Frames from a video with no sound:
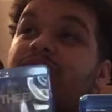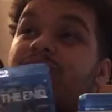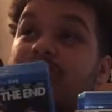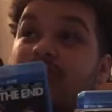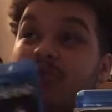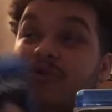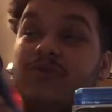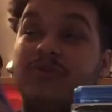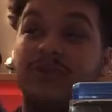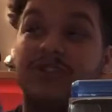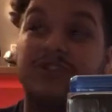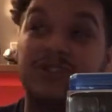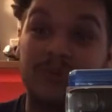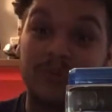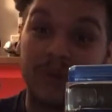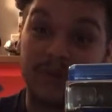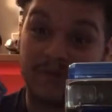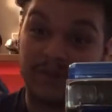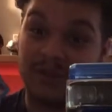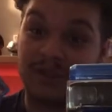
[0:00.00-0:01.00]
You want to talk
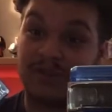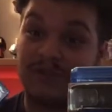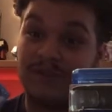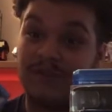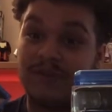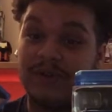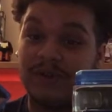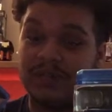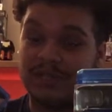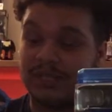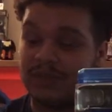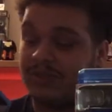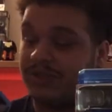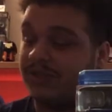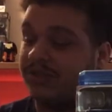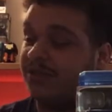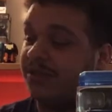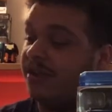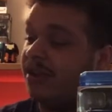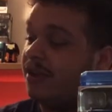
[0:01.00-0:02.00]
about fucking funny,
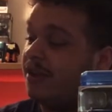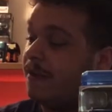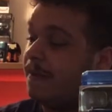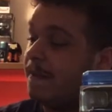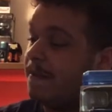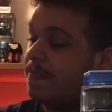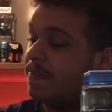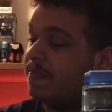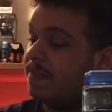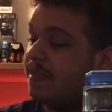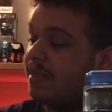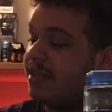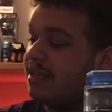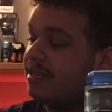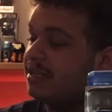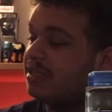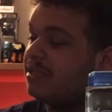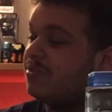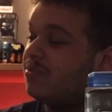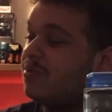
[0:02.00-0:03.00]
dude.
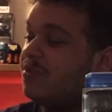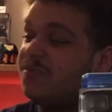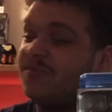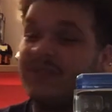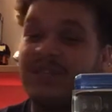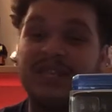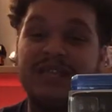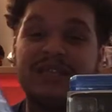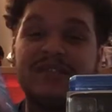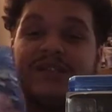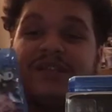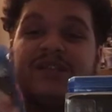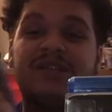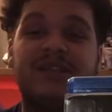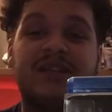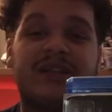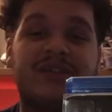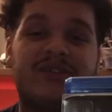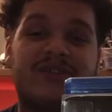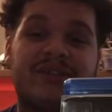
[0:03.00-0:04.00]
This movie is
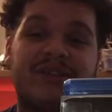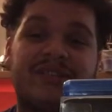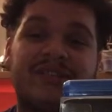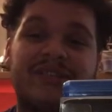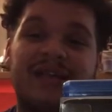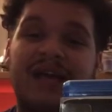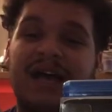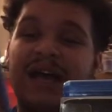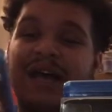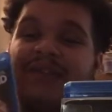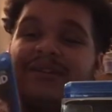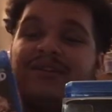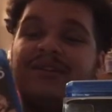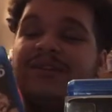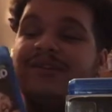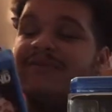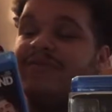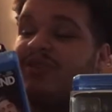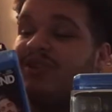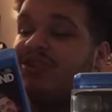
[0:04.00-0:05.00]
hilarious. I
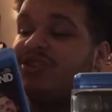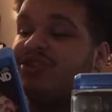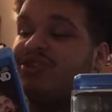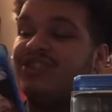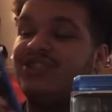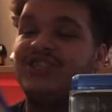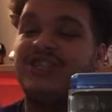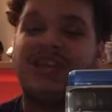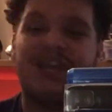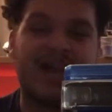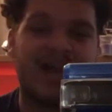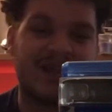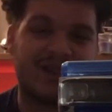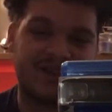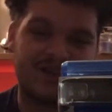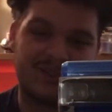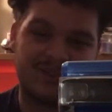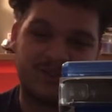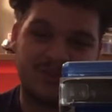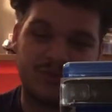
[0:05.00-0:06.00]
love the shit out
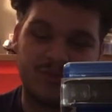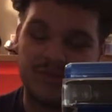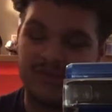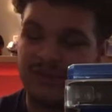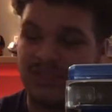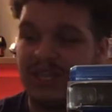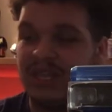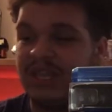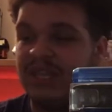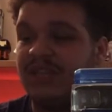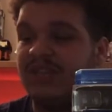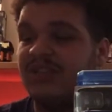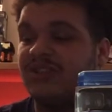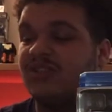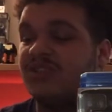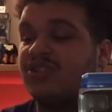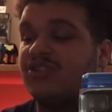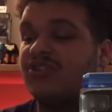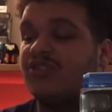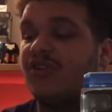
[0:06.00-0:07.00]
of this movie. It is
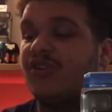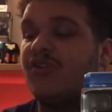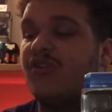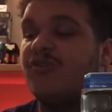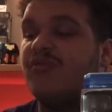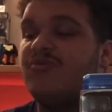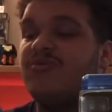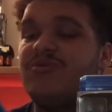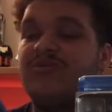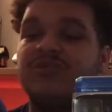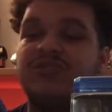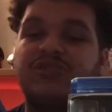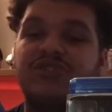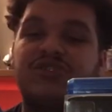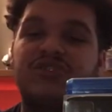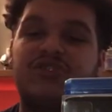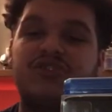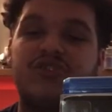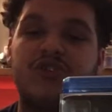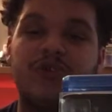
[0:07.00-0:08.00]
so
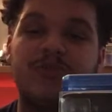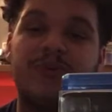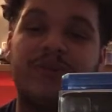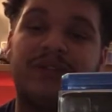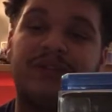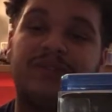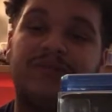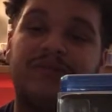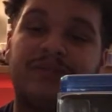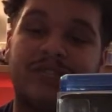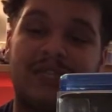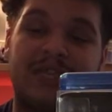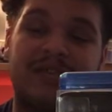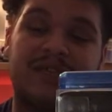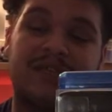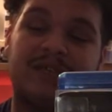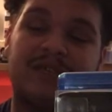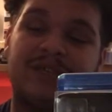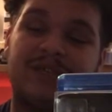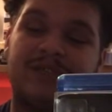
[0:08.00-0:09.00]
stupid and
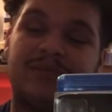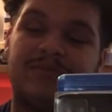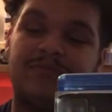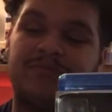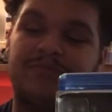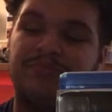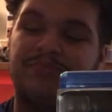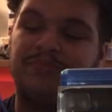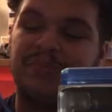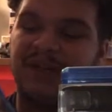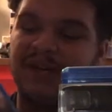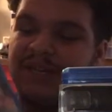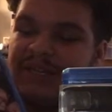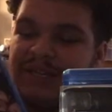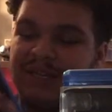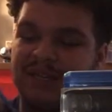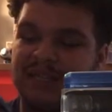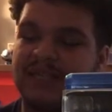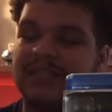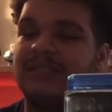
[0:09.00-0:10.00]
ridiculous, but
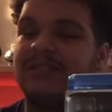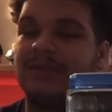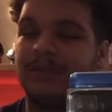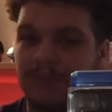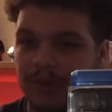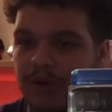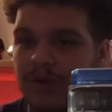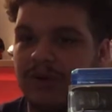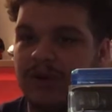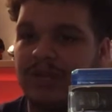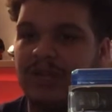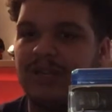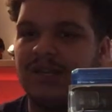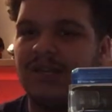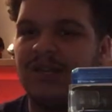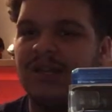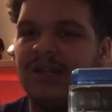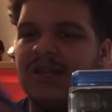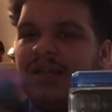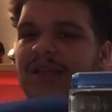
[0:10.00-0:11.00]
that's the point.
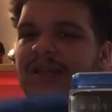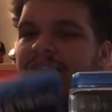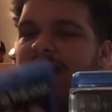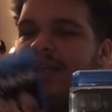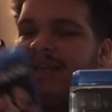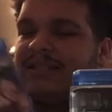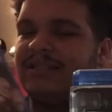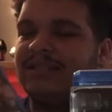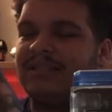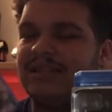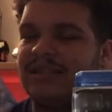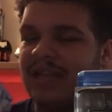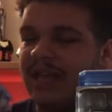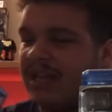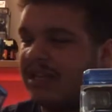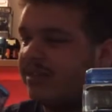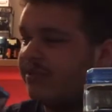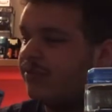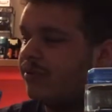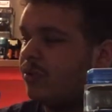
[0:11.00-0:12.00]
It's the
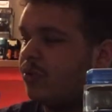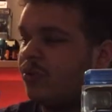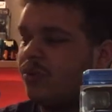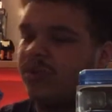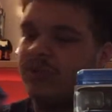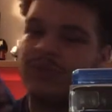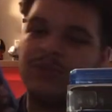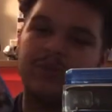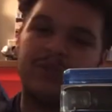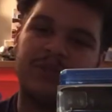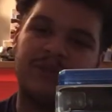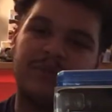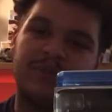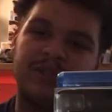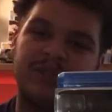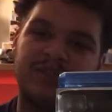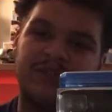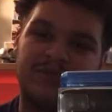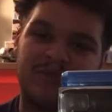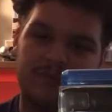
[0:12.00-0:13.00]
end of the world with a
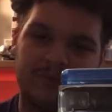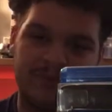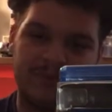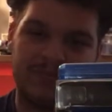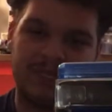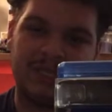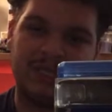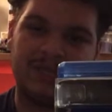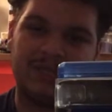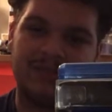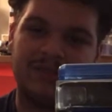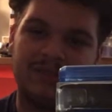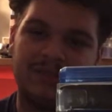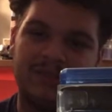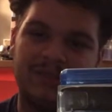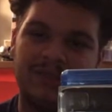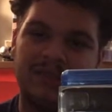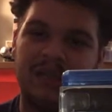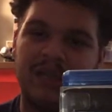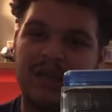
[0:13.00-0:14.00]
bunch of
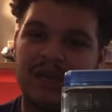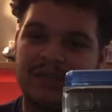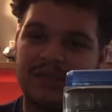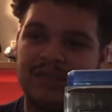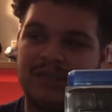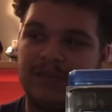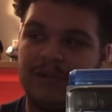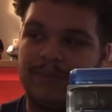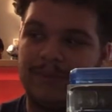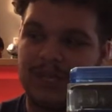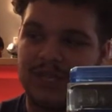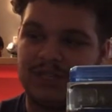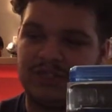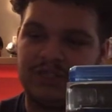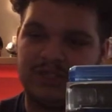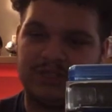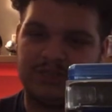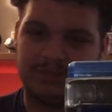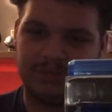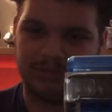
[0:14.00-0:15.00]
comedians locked in a mansion.